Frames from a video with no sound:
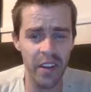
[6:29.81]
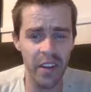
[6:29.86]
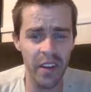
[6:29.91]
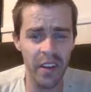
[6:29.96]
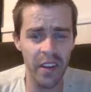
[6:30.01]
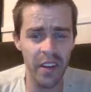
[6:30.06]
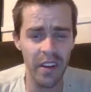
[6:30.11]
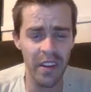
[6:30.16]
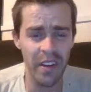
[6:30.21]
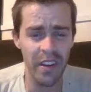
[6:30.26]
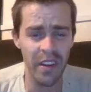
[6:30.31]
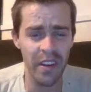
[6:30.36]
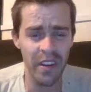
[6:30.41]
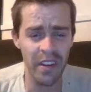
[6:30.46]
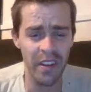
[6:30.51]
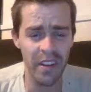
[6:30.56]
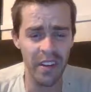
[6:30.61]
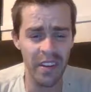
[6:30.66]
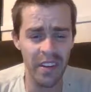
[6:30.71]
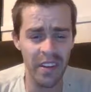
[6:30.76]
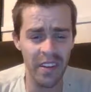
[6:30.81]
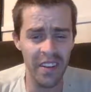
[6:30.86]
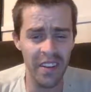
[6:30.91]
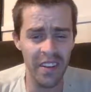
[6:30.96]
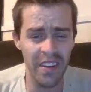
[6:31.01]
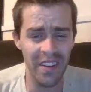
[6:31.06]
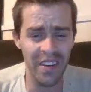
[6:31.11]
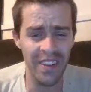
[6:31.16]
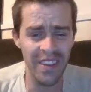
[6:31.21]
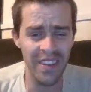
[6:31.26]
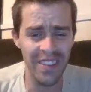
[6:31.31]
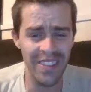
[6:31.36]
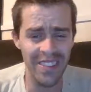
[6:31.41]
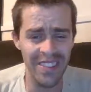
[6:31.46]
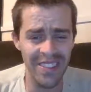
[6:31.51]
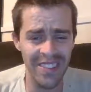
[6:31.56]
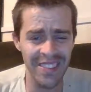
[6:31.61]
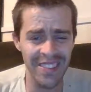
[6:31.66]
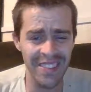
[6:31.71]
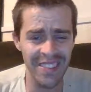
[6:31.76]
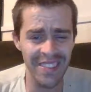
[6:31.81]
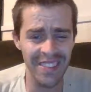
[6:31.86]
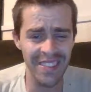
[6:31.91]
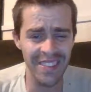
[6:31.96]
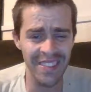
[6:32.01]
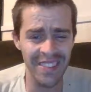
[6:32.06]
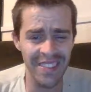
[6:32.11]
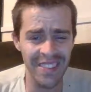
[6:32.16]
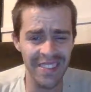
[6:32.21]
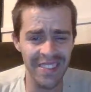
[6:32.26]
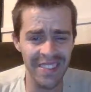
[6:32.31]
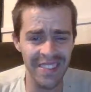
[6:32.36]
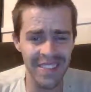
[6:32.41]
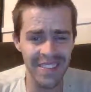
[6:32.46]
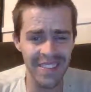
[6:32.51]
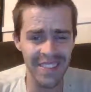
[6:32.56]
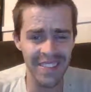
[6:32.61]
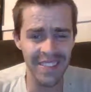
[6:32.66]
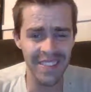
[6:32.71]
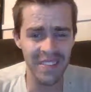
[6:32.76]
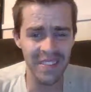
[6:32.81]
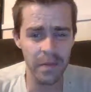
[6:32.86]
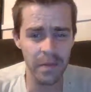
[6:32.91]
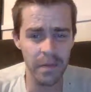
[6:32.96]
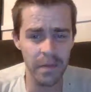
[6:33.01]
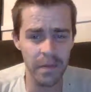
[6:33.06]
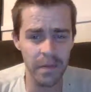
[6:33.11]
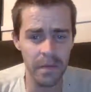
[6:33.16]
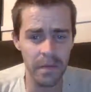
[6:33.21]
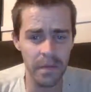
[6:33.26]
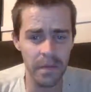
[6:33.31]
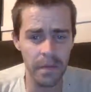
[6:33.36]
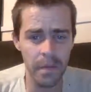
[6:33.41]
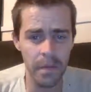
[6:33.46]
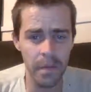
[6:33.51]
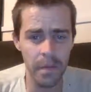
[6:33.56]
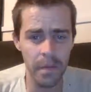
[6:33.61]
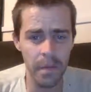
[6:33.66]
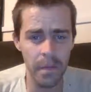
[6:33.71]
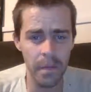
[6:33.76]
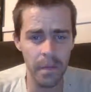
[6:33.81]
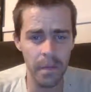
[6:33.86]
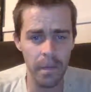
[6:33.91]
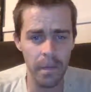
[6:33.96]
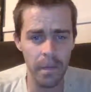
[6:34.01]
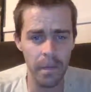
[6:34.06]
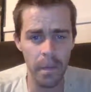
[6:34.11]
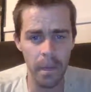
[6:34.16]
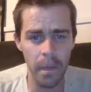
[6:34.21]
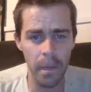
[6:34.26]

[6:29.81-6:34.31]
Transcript: Nobody speaks.